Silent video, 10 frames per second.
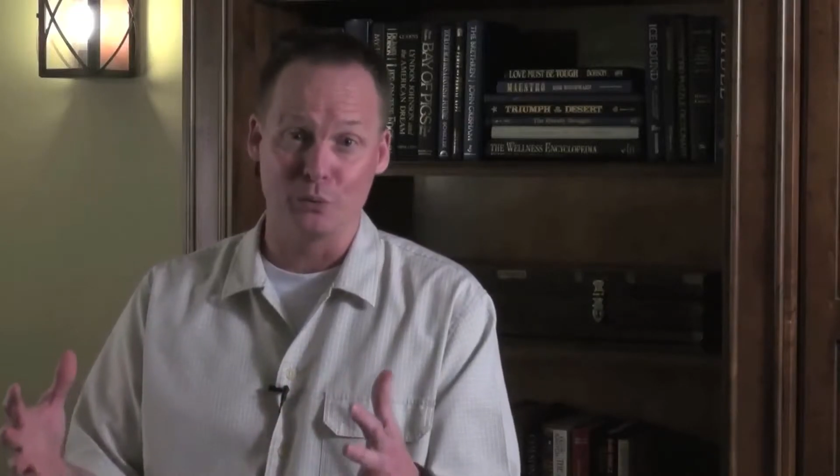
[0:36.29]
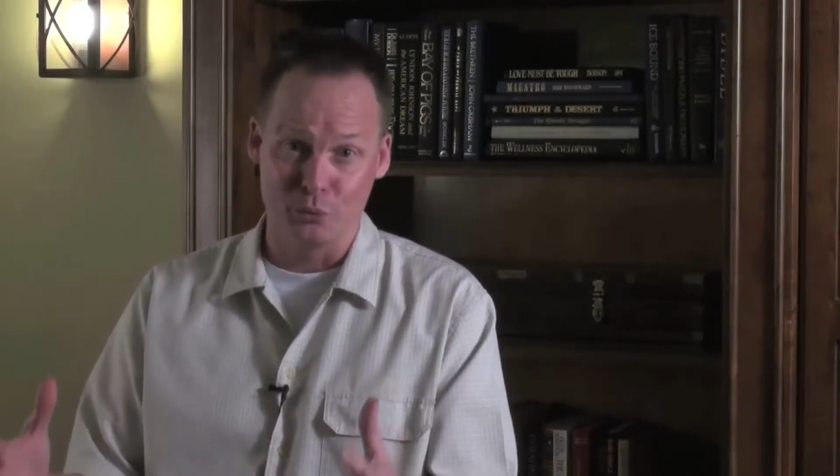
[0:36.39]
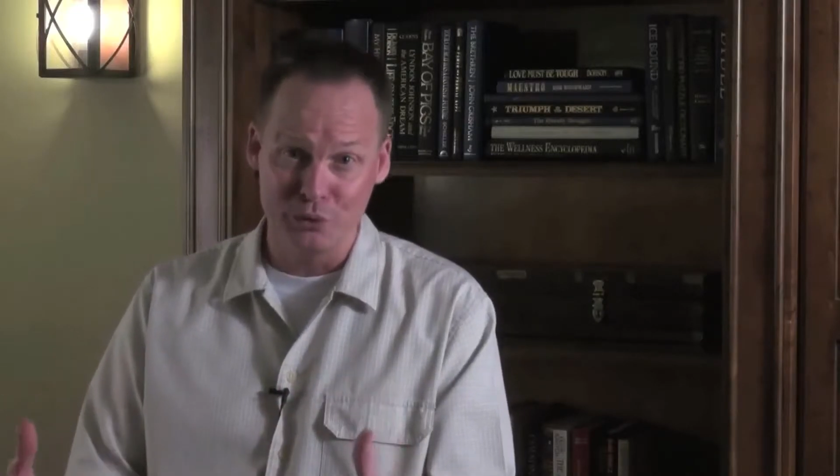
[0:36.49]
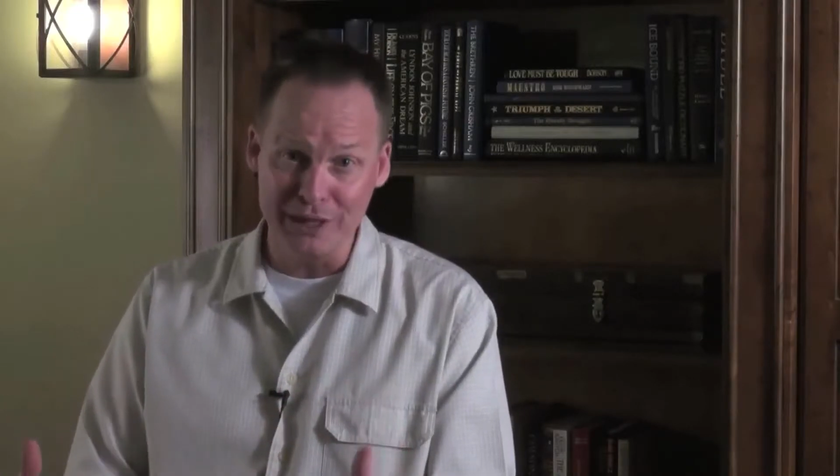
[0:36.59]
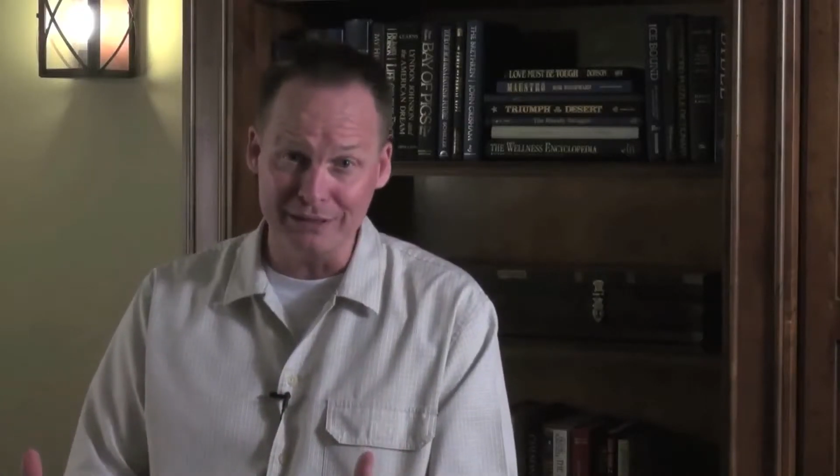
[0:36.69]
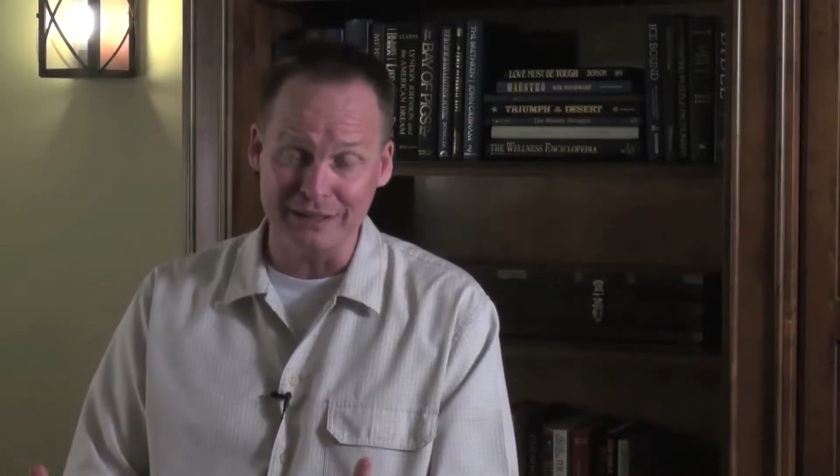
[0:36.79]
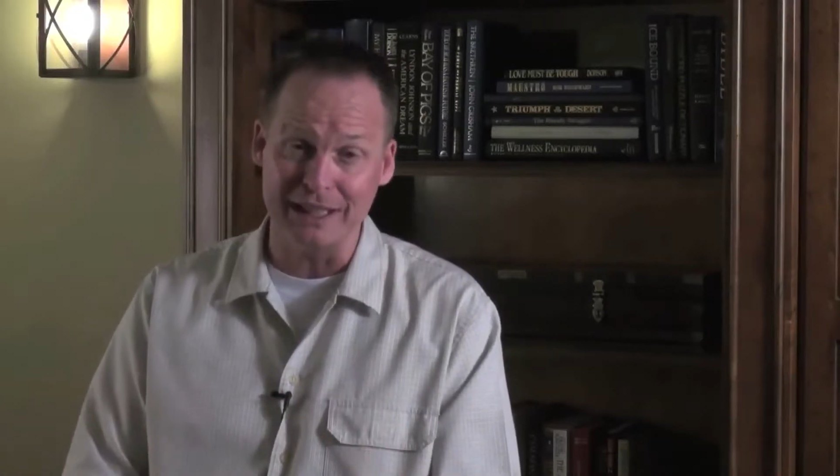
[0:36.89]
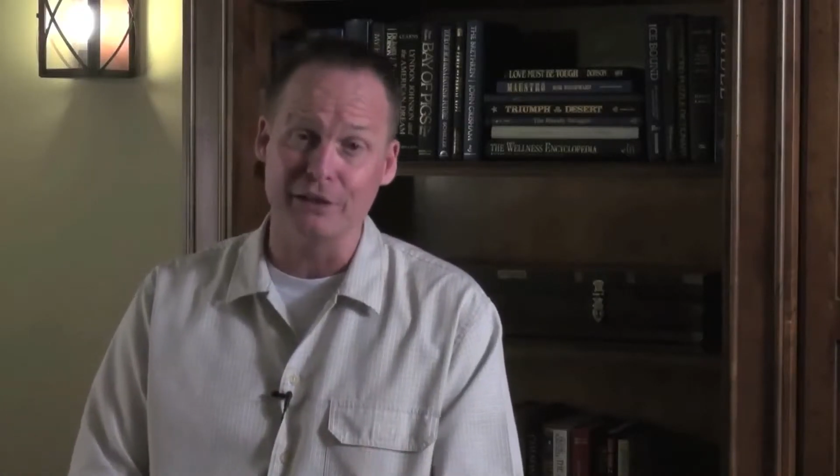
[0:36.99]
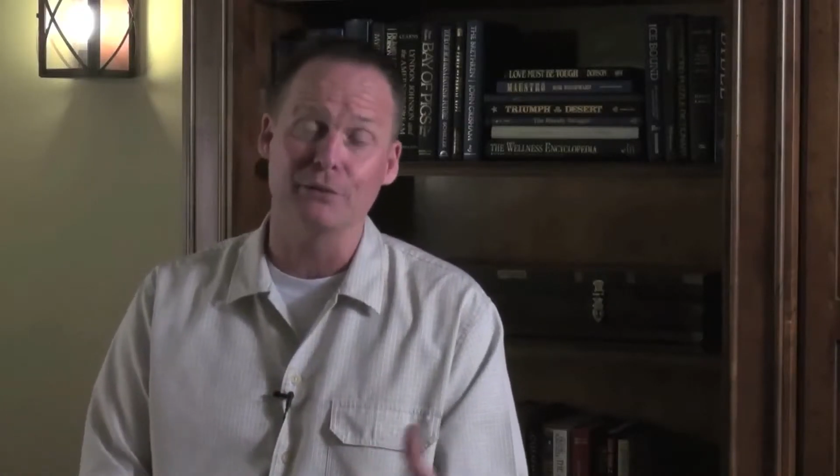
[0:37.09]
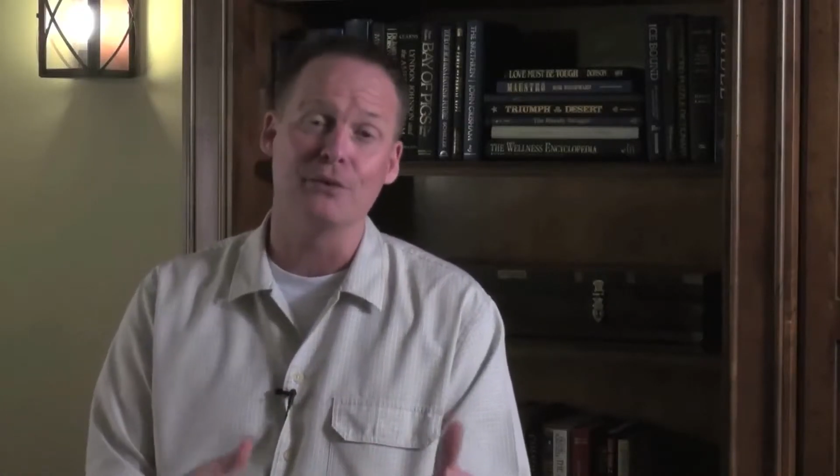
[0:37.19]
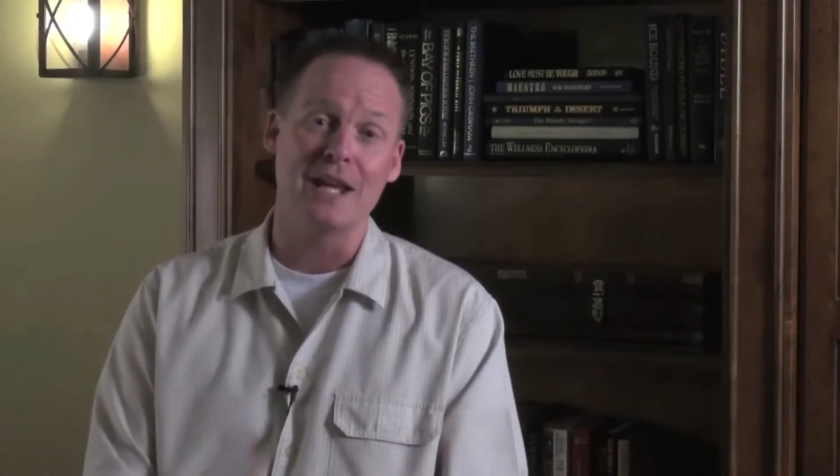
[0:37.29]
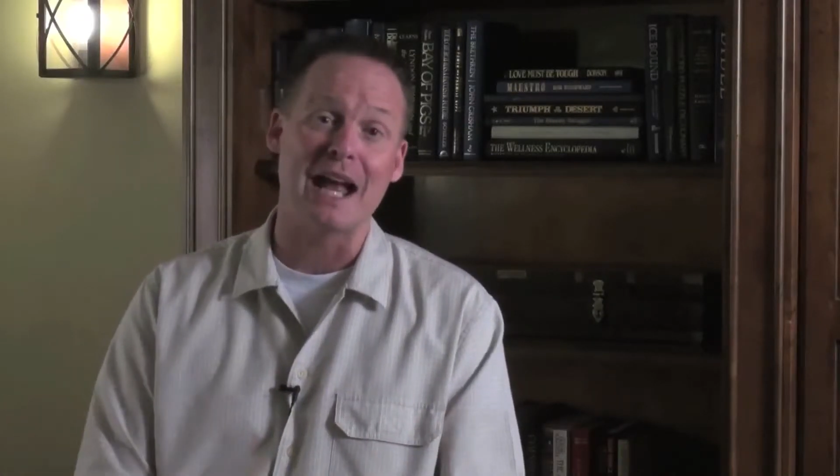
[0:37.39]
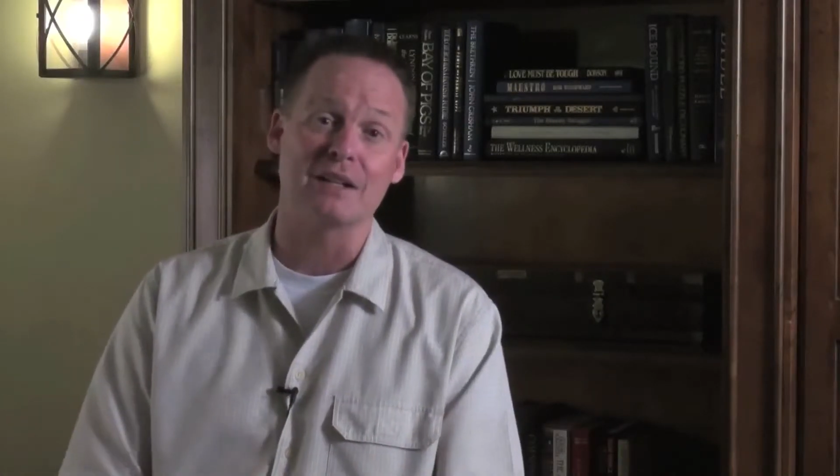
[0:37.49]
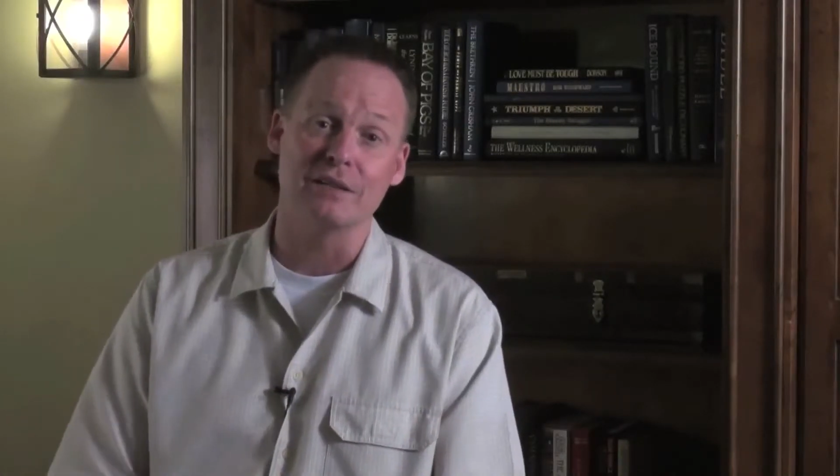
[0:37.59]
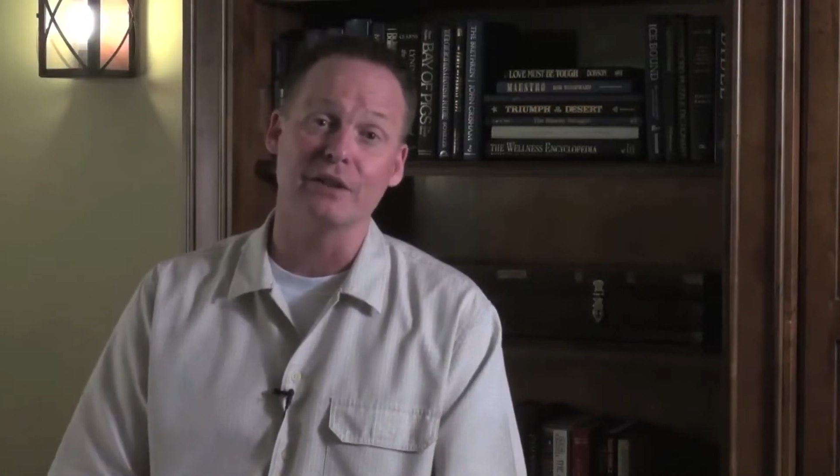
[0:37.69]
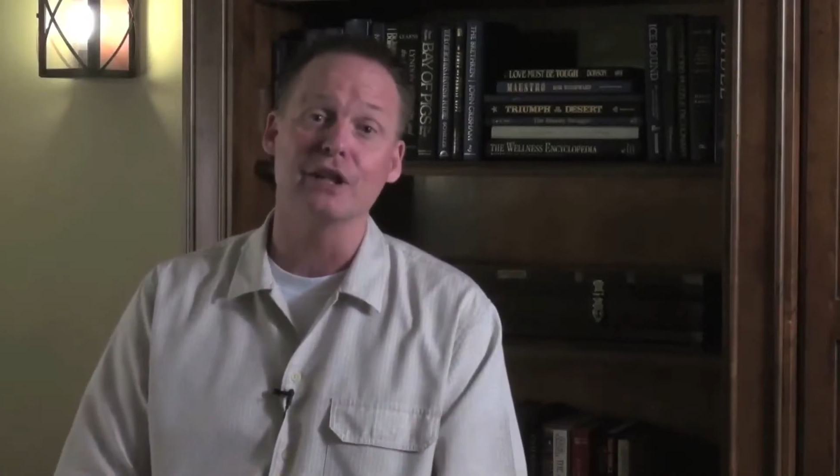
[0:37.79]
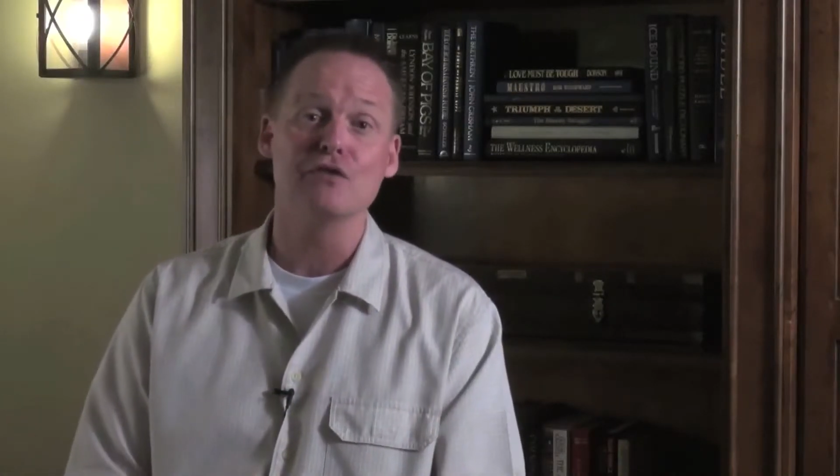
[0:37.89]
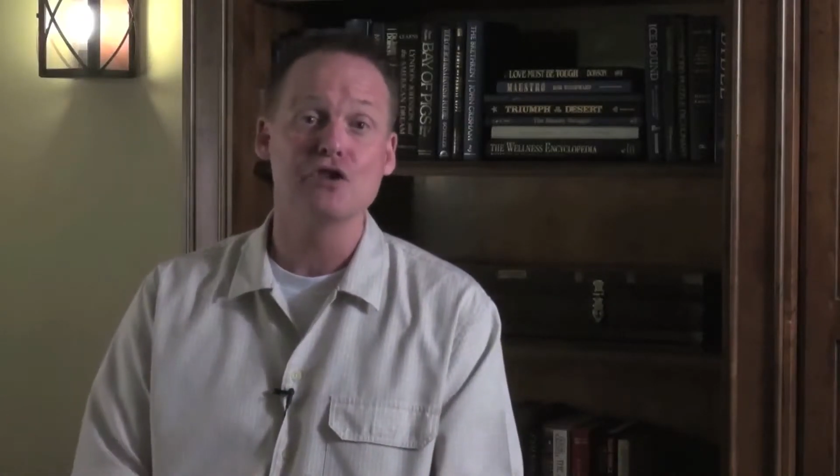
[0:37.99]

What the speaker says: really through the activity of